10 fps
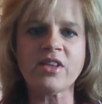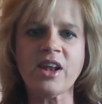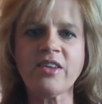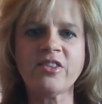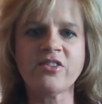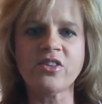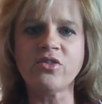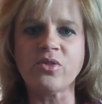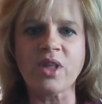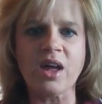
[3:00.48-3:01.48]
And I still
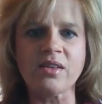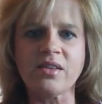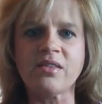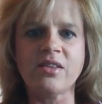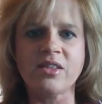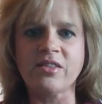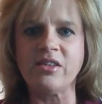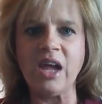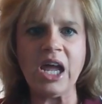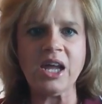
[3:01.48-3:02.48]
do that to this
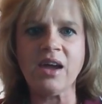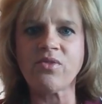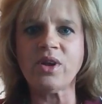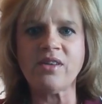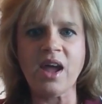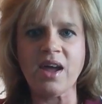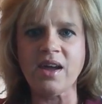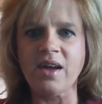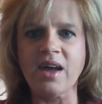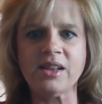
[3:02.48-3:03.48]
day, every
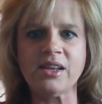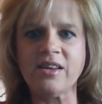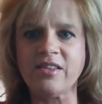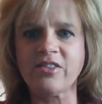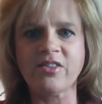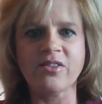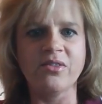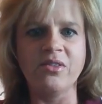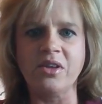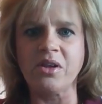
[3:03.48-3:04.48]
day, at least,
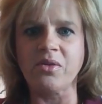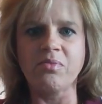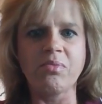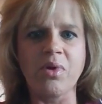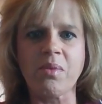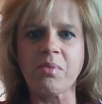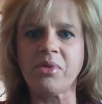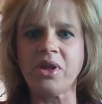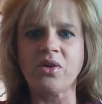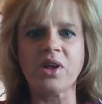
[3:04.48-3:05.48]

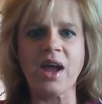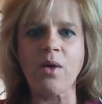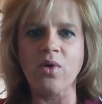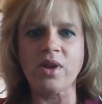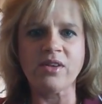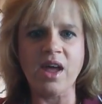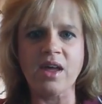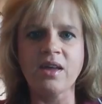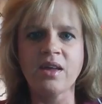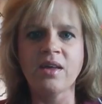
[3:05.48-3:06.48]
probably a good hour a
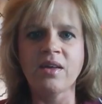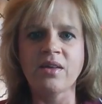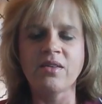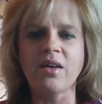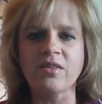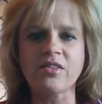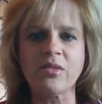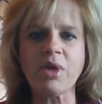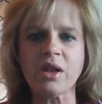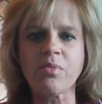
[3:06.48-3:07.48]
day on
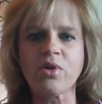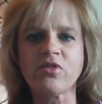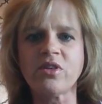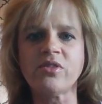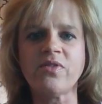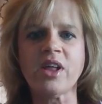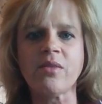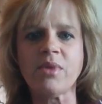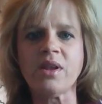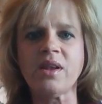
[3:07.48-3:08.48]
some kind of personal
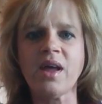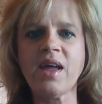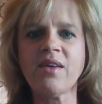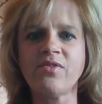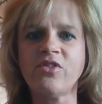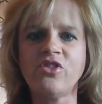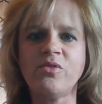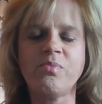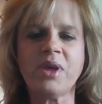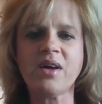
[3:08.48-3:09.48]
development. And I have
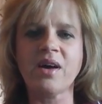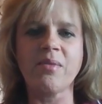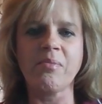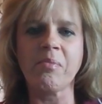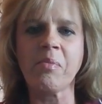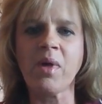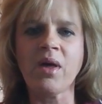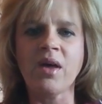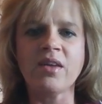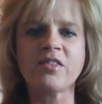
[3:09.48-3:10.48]
become
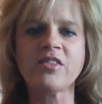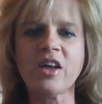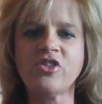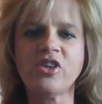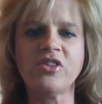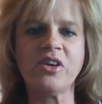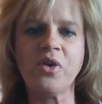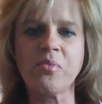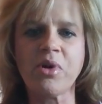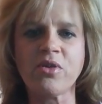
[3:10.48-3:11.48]
such a
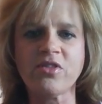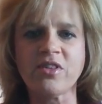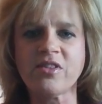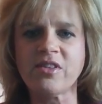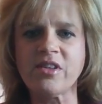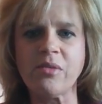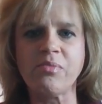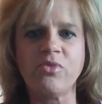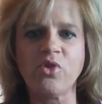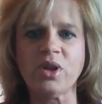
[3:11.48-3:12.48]
different person since I
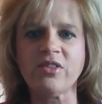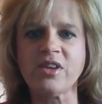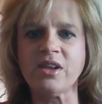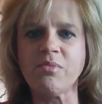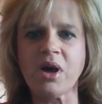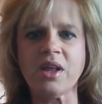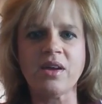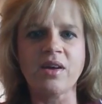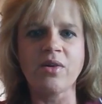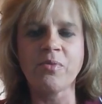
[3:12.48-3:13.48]
joined Skinny Body
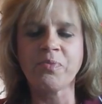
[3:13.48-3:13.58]
Care.